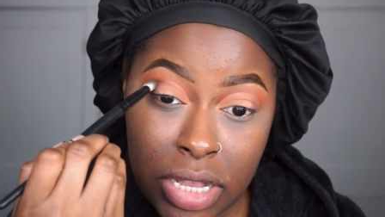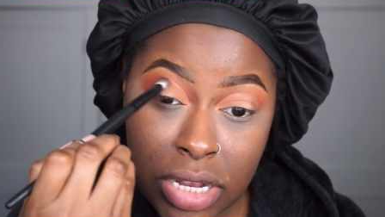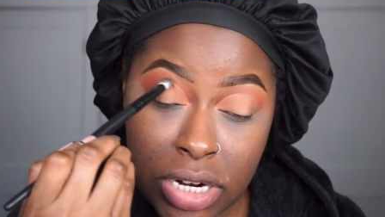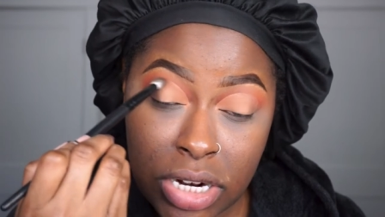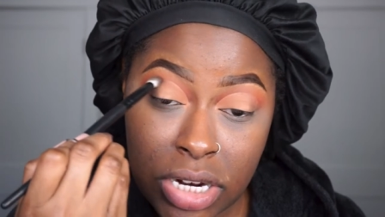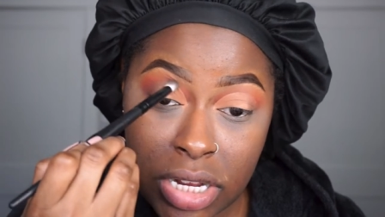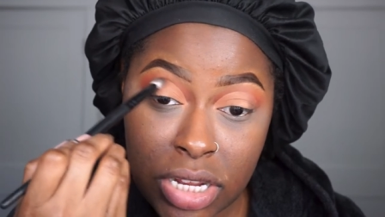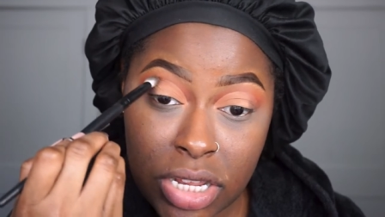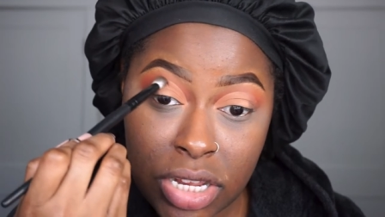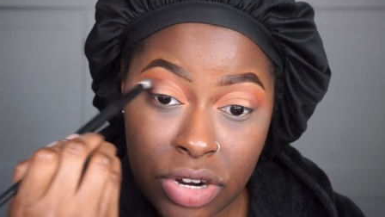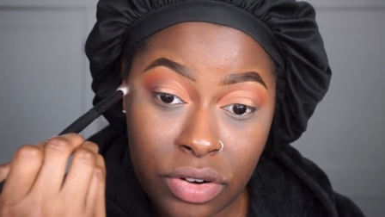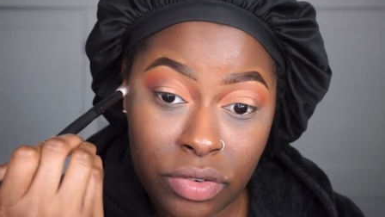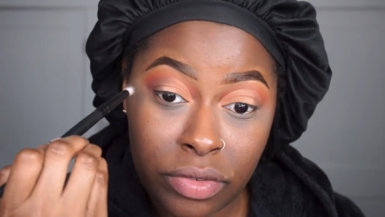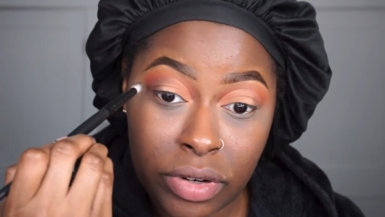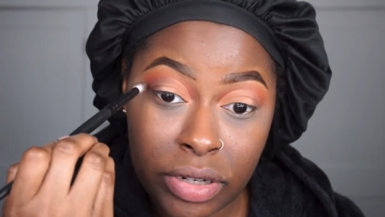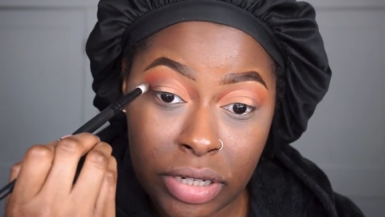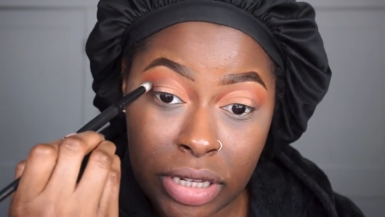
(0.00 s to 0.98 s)
Just to
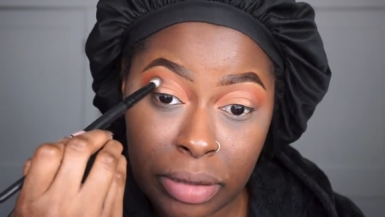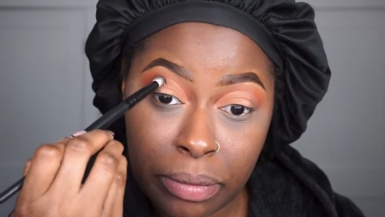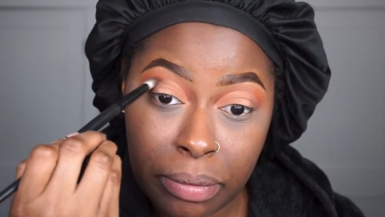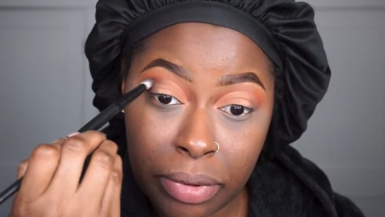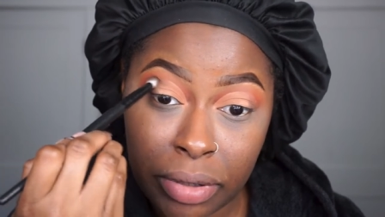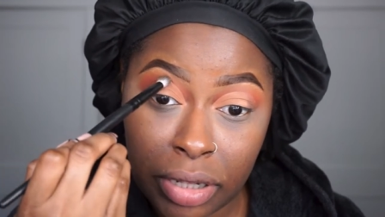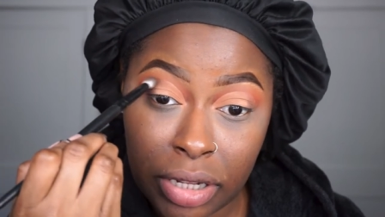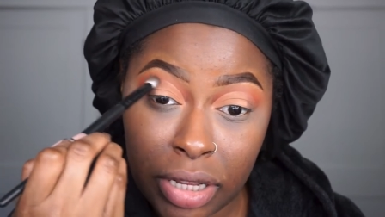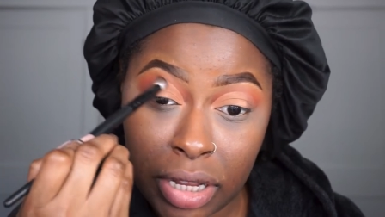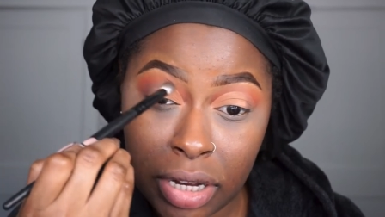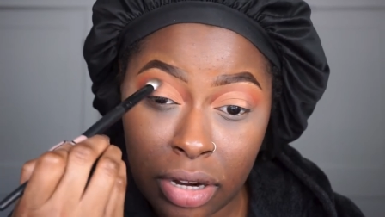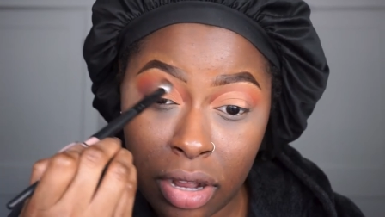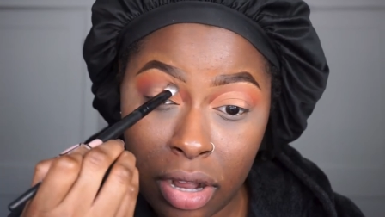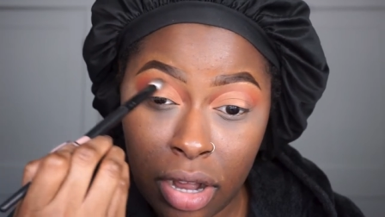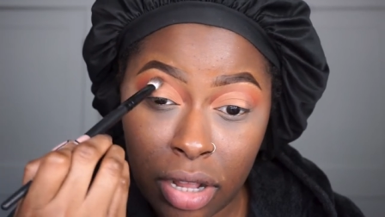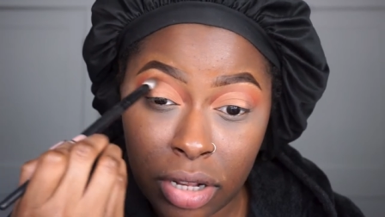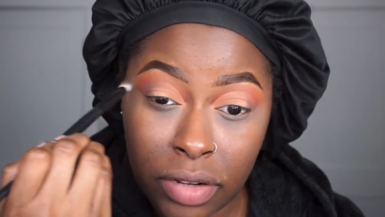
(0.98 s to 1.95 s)
really
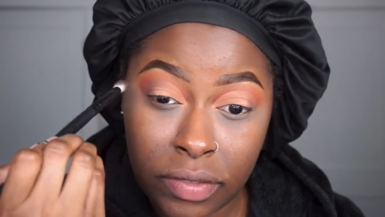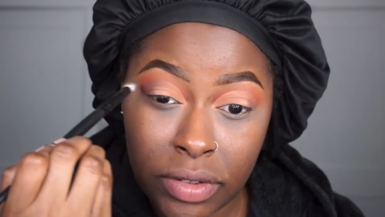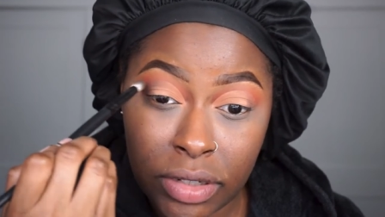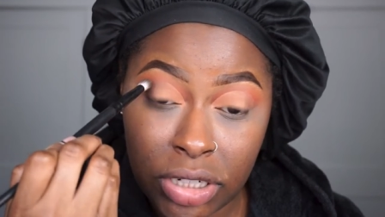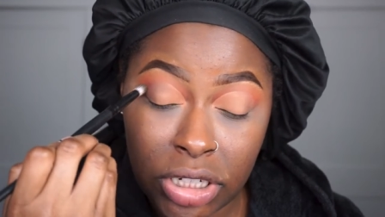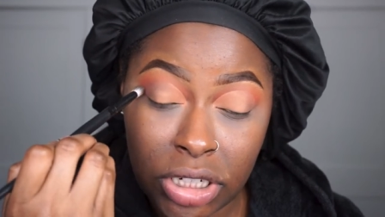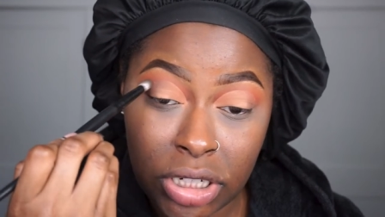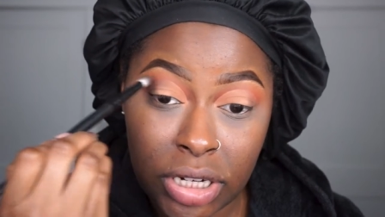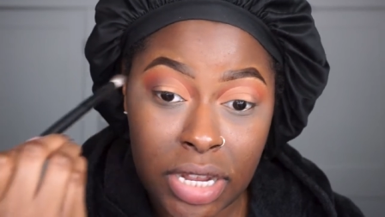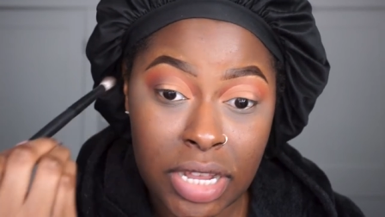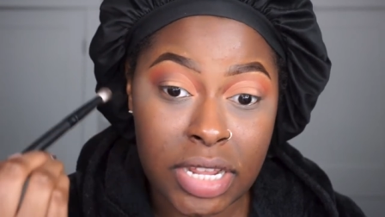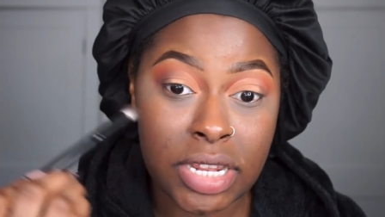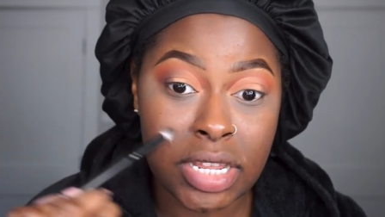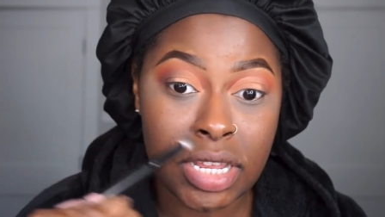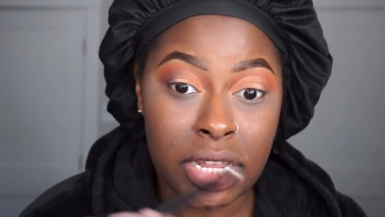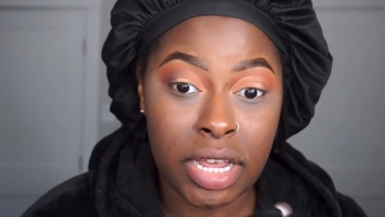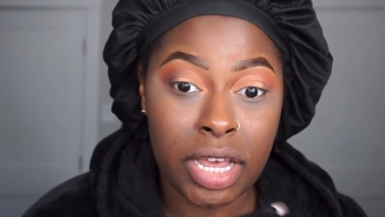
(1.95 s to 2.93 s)
blend all of these
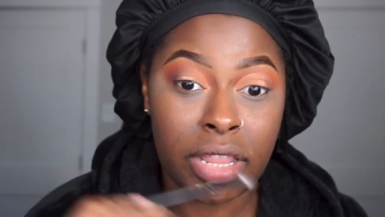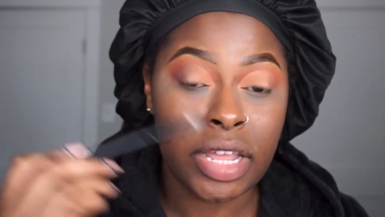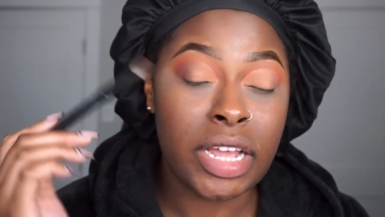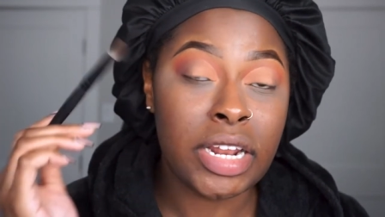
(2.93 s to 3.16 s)
shades together.